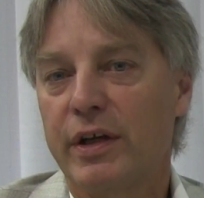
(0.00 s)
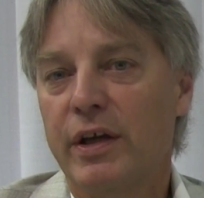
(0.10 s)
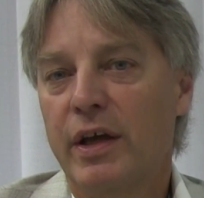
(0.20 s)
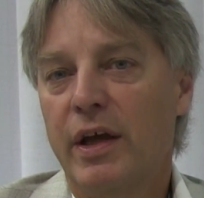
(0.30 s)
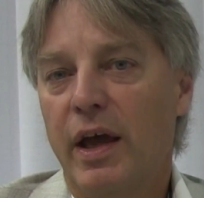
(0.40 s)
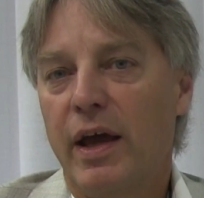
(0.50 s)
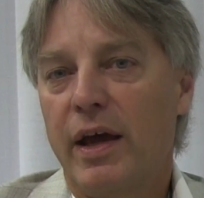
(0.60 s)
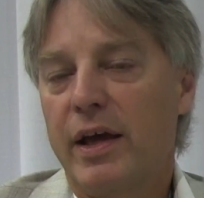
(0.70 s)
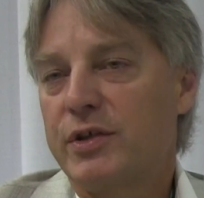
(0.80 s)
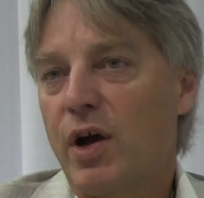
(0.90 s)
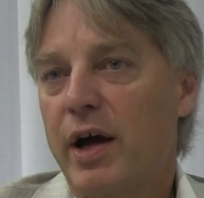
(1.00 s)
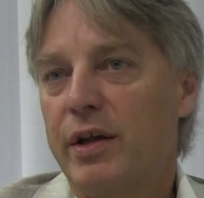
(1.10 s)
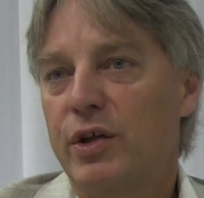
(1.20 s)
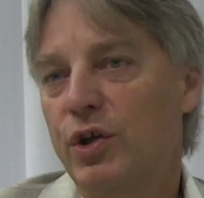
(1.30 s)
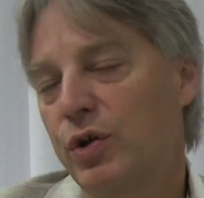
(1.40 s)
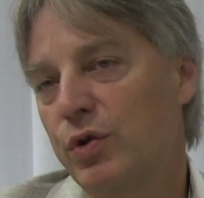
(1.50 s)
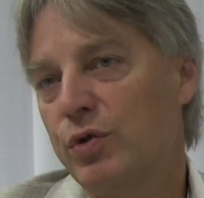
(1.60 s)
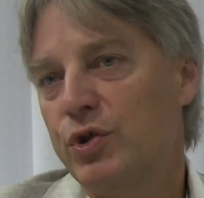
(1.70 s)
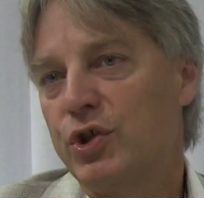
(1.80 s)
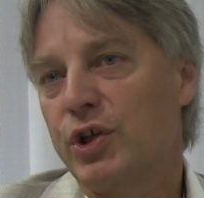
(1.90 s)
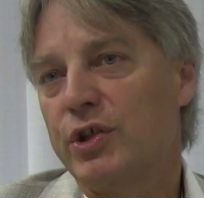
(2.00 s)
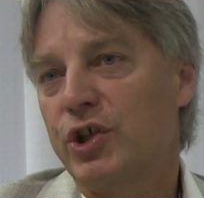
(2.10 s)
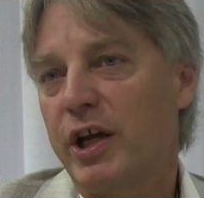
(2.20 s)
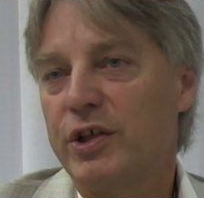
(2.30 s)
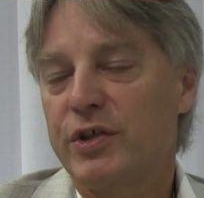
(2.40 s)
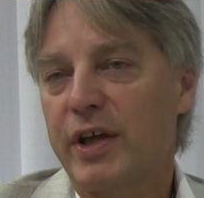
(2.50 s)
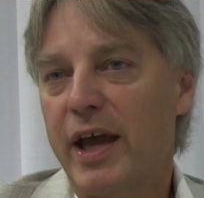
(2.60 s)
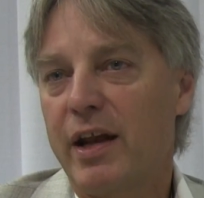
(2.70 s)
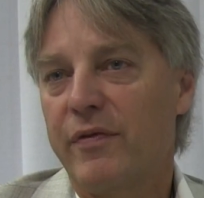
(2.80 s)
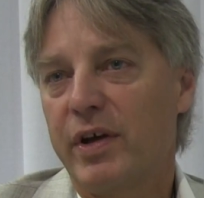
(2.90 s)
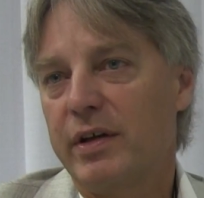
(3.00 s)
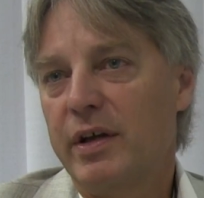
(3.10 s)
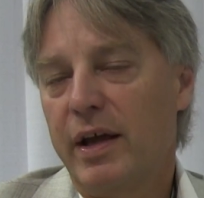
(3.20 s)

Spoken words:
has got huge changes ahead of it,